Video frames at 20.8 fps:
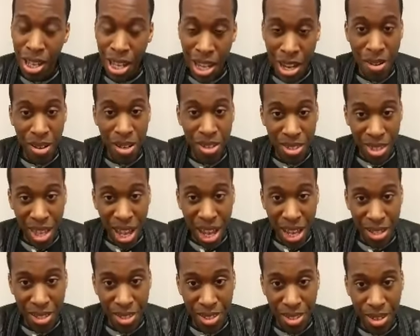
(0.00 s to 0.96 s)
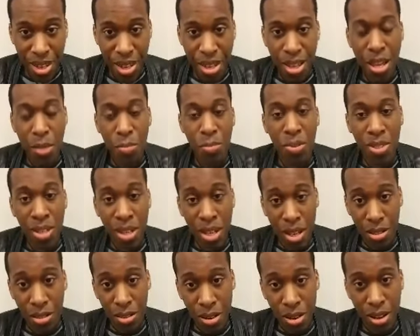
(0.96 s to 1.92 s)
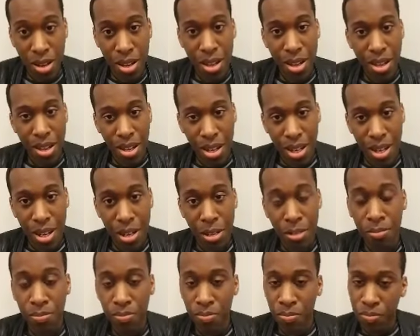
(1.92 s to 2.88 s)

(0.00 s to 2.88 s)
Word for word: here in the States in particular, you know?